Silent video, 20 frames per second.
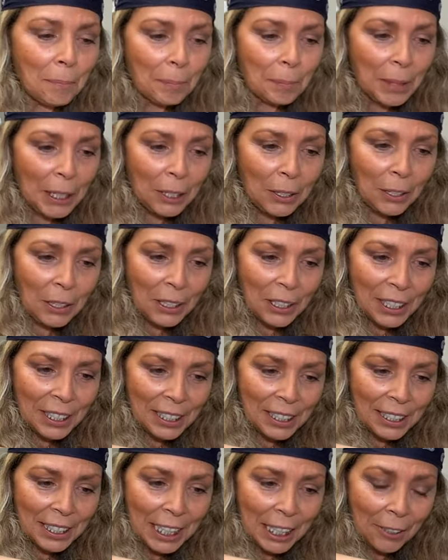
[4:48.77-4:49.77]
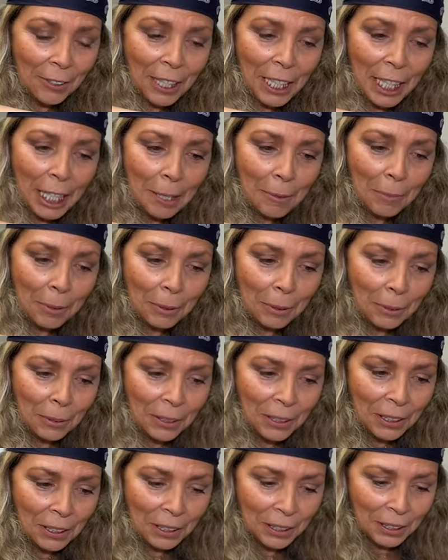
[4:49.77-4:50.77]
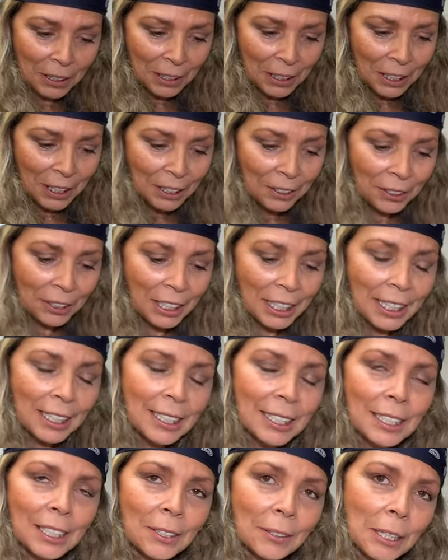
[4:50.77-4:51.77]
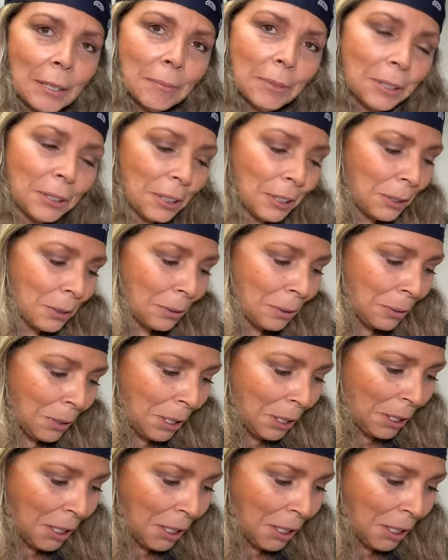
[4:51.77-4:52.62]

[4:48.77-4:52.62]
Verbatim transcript: because they are able, their kidneys are able to